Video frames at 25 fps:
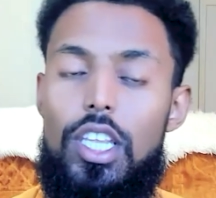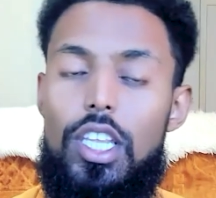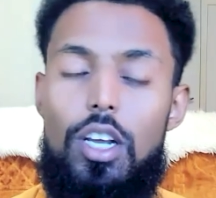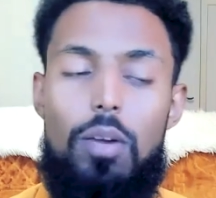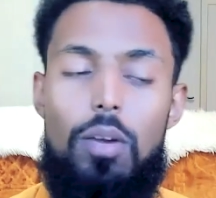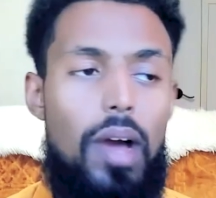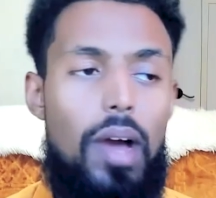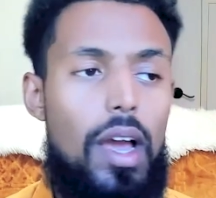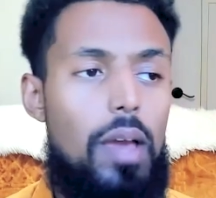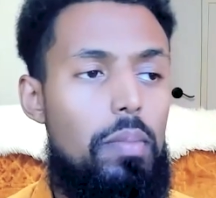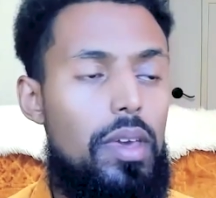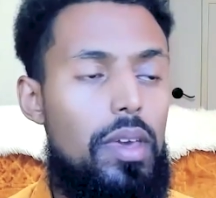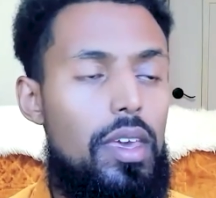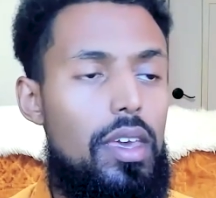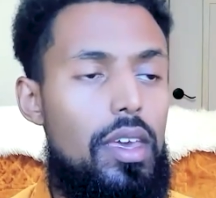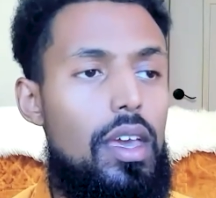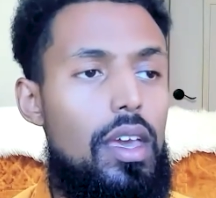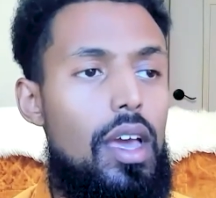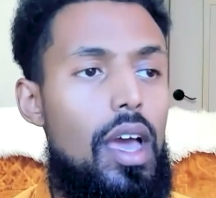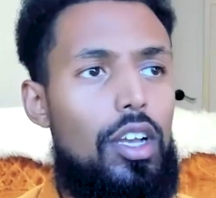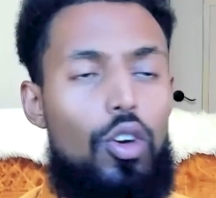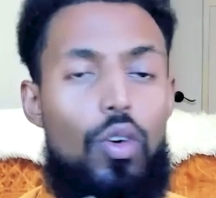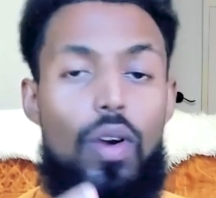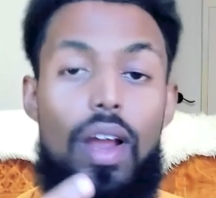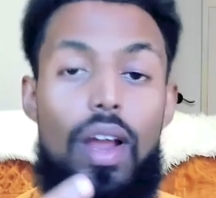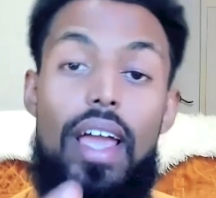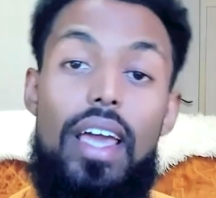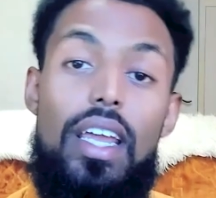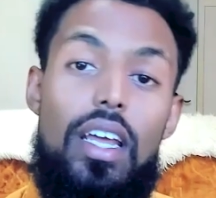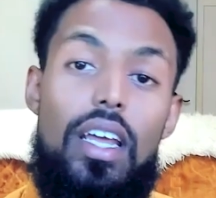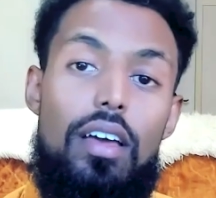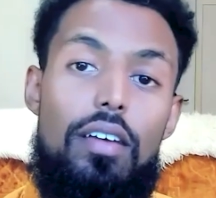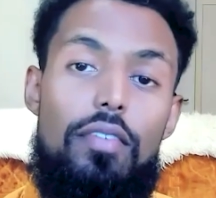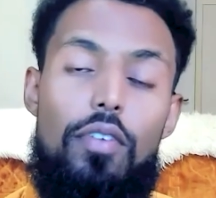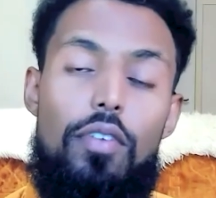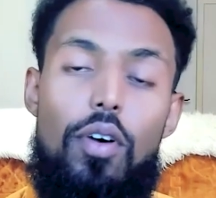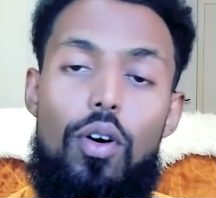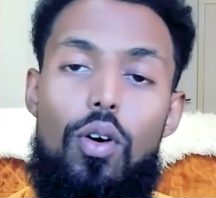There might be
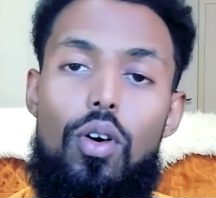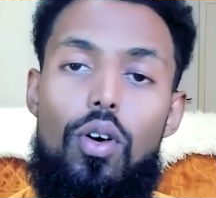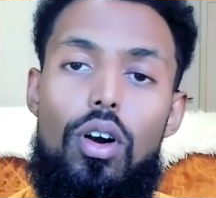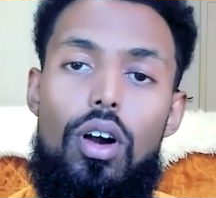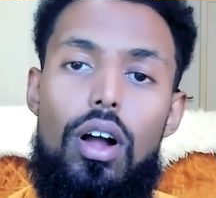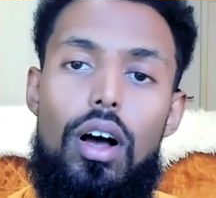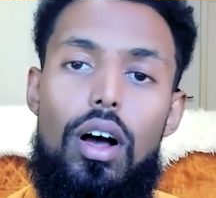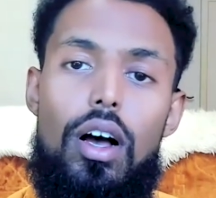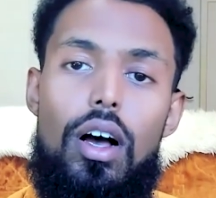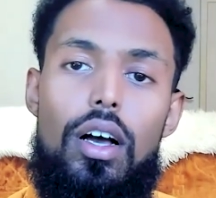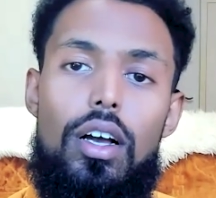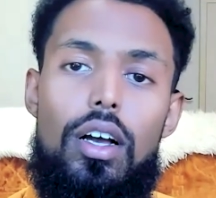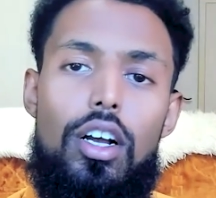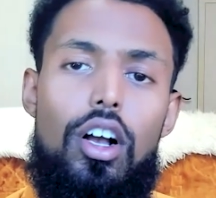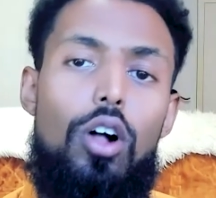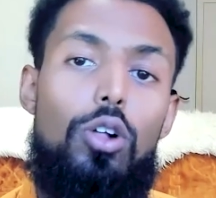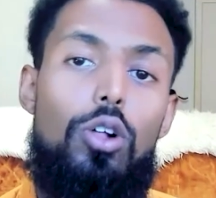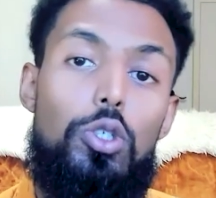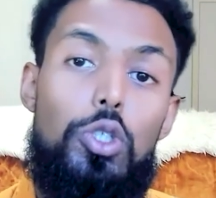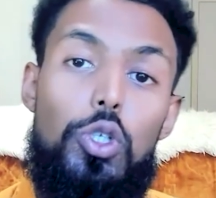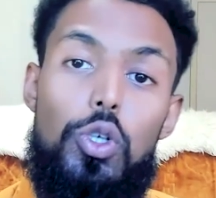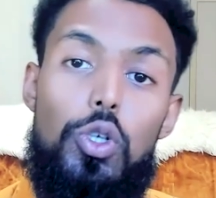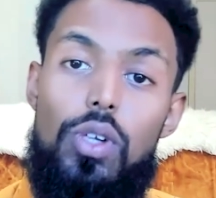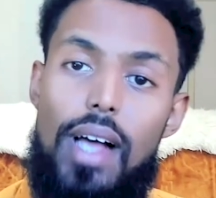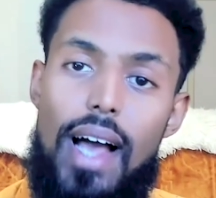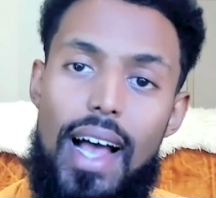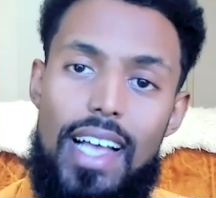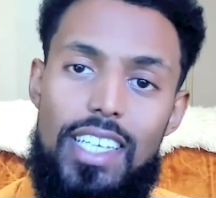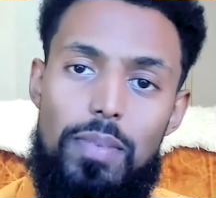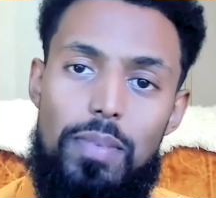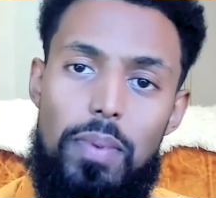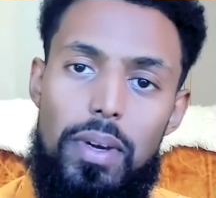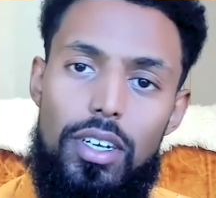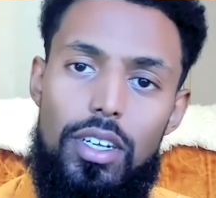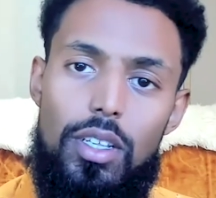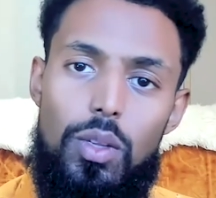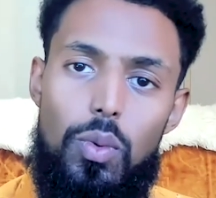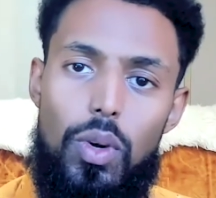creative or a cultural
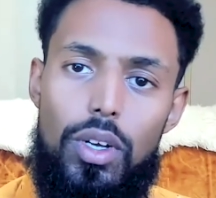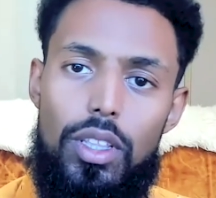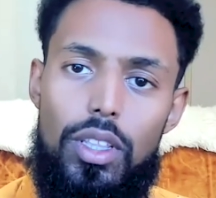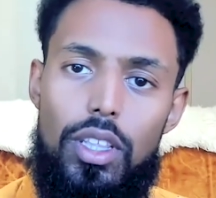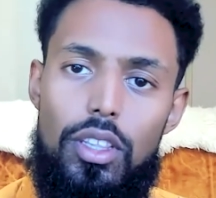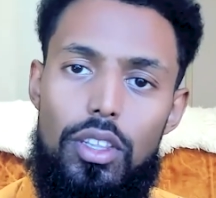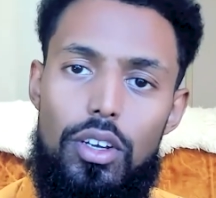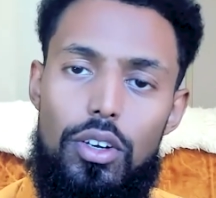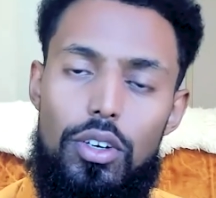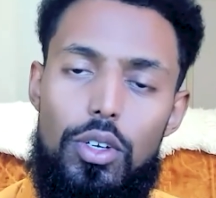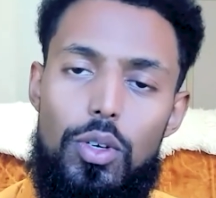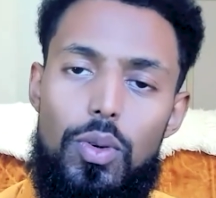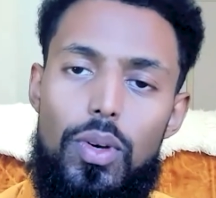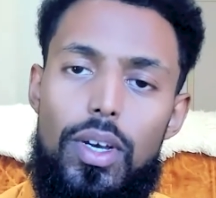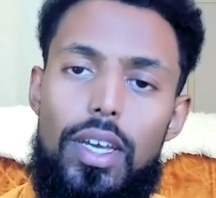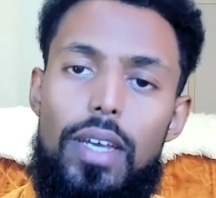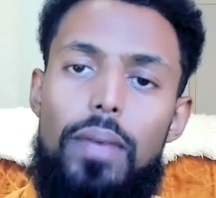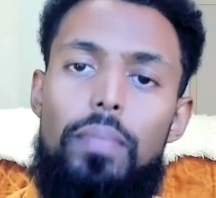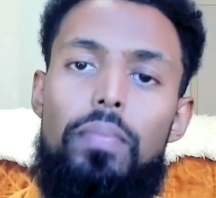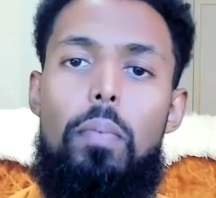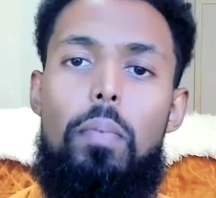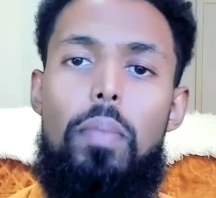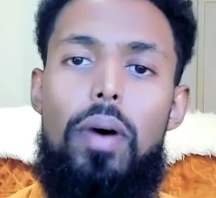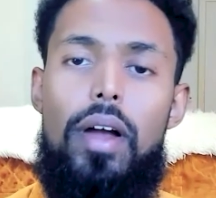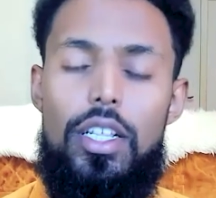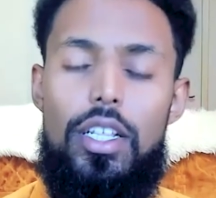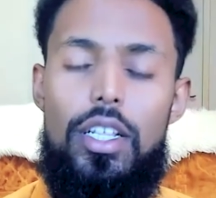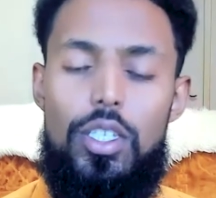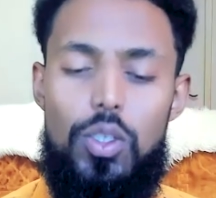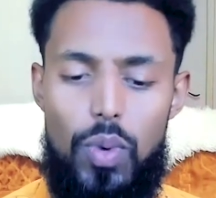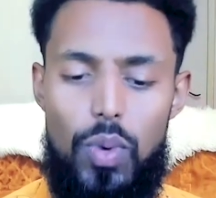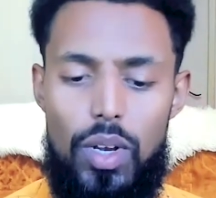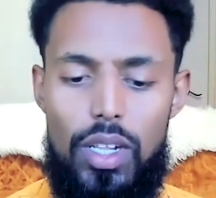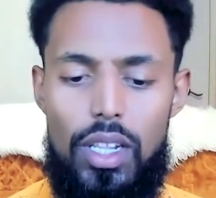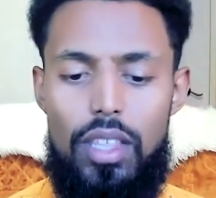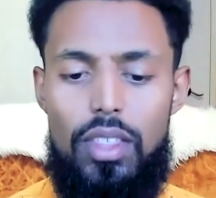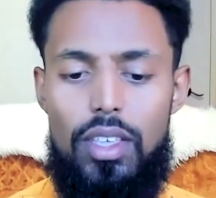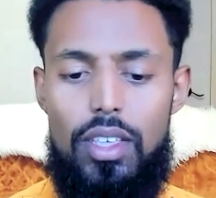aspect to the work that they're doing, but it's
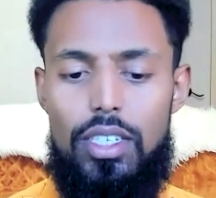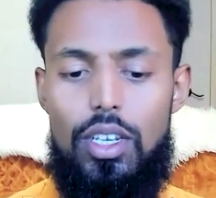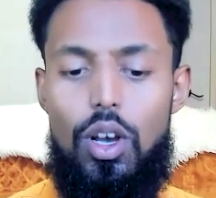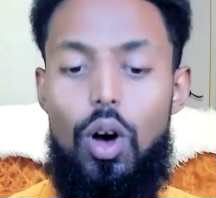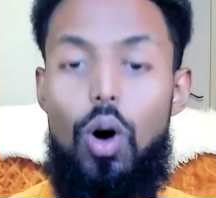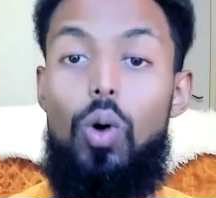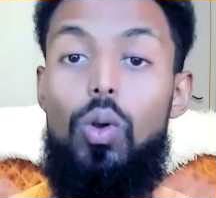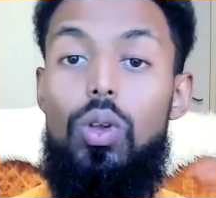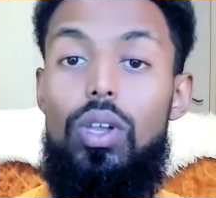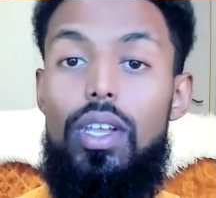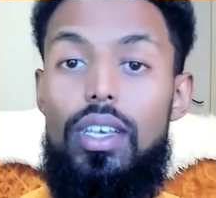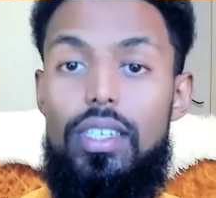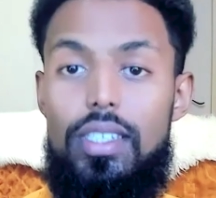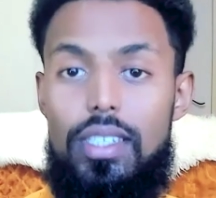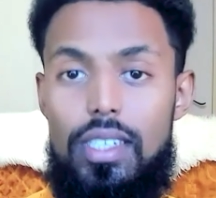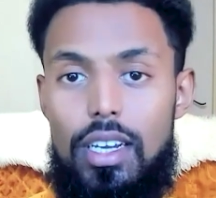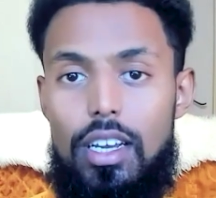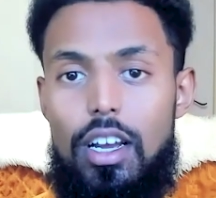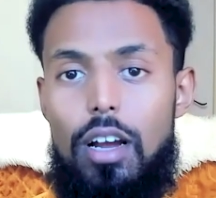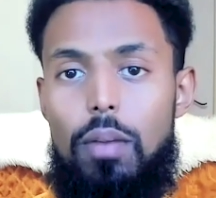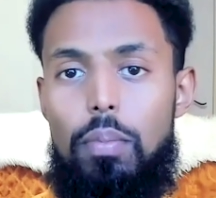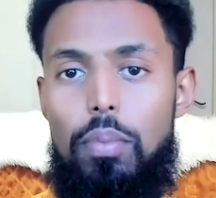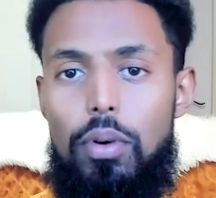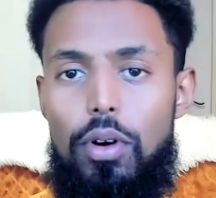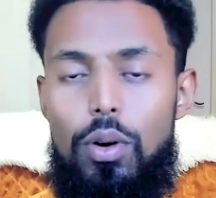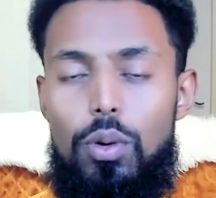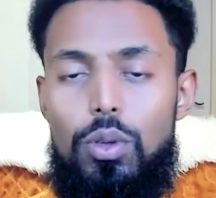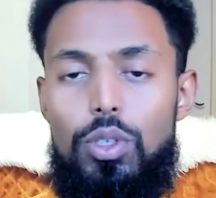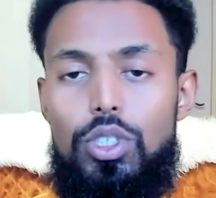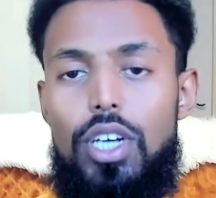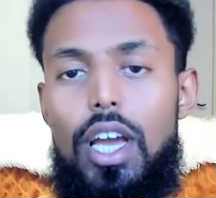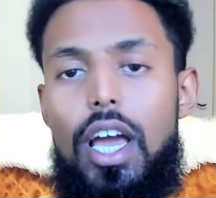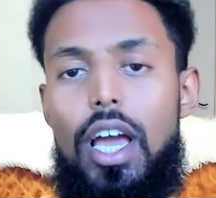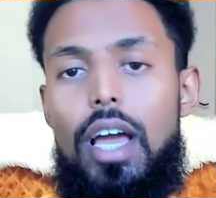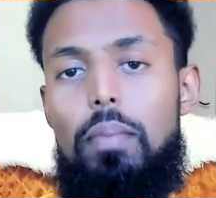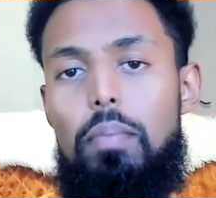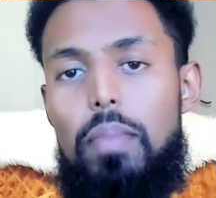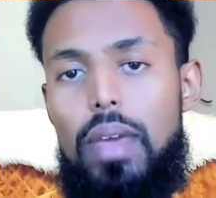really this holistic approach
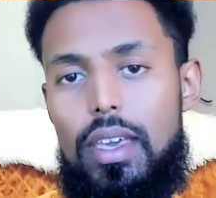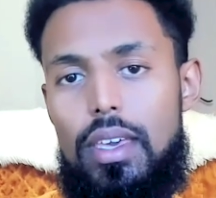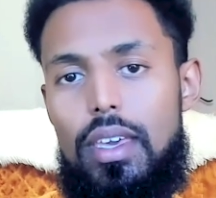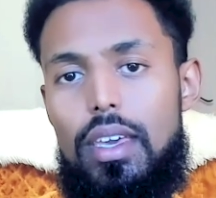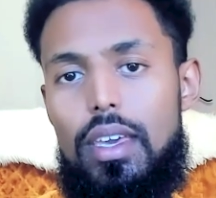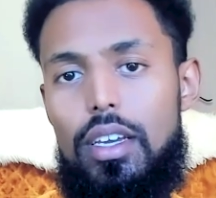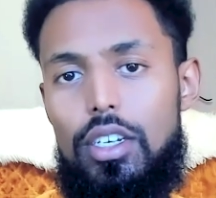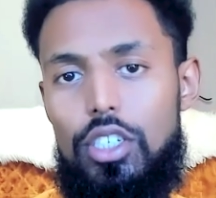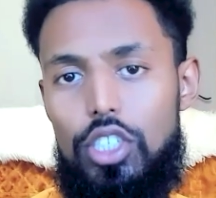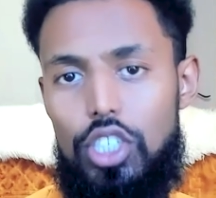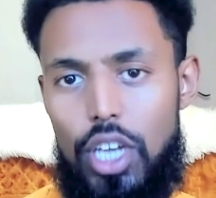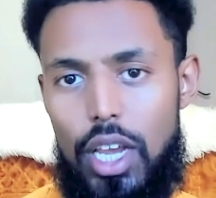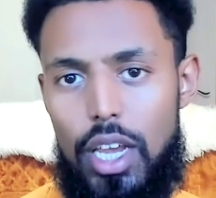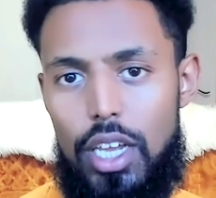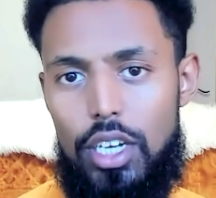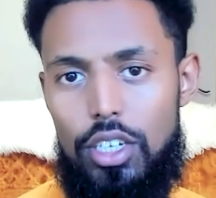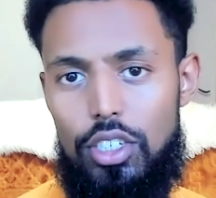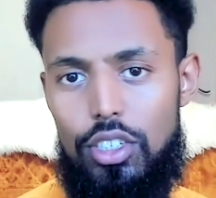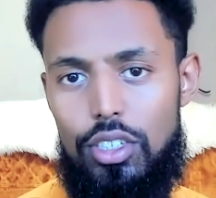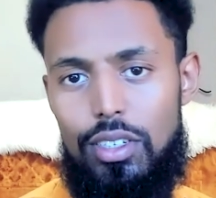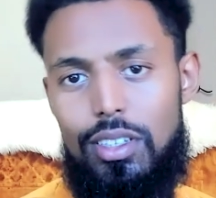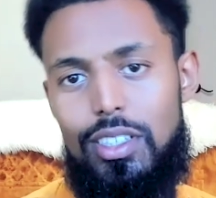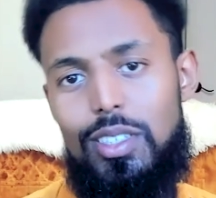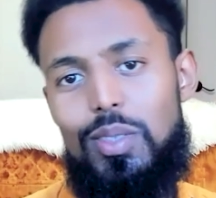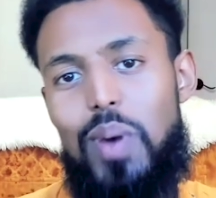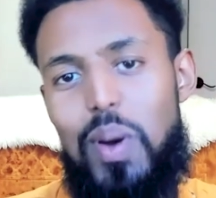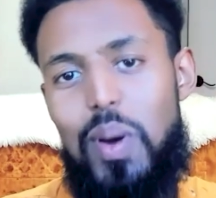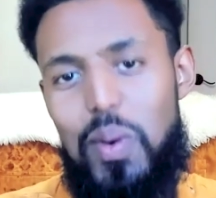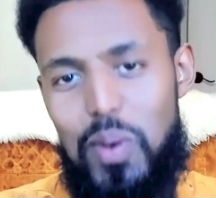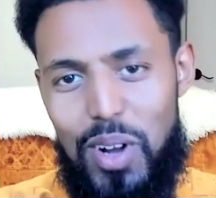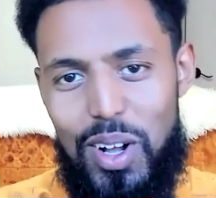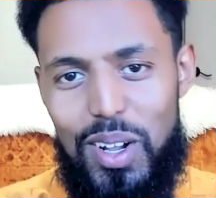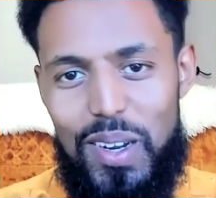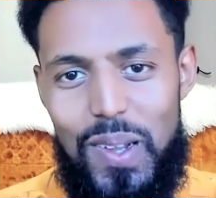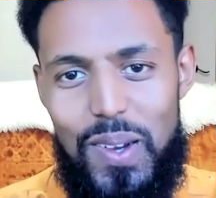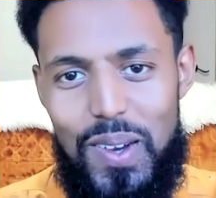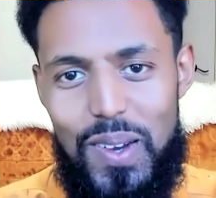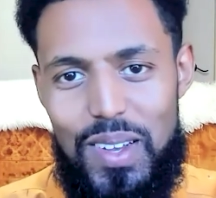at making change. That's why we're
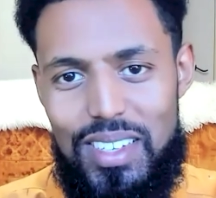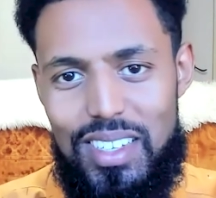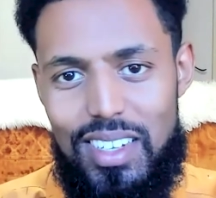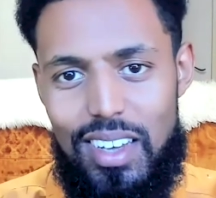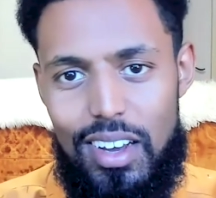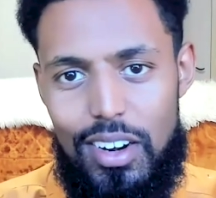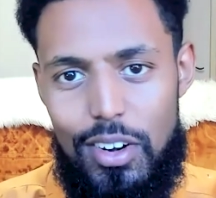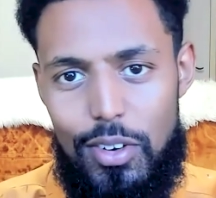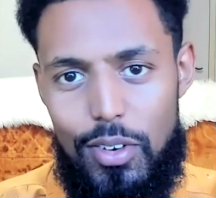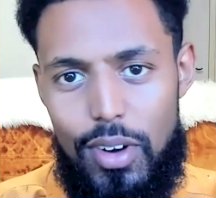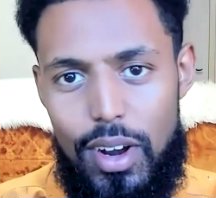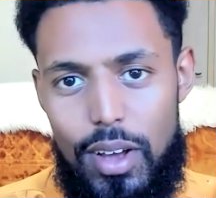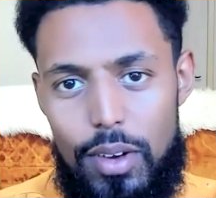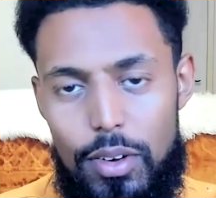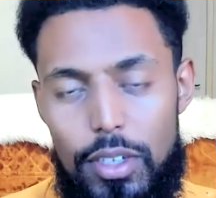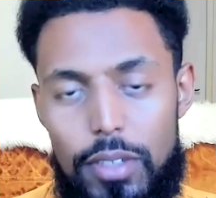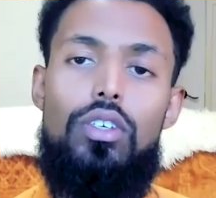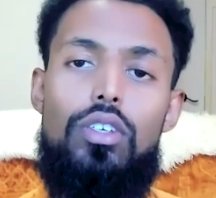called Holistic Underground.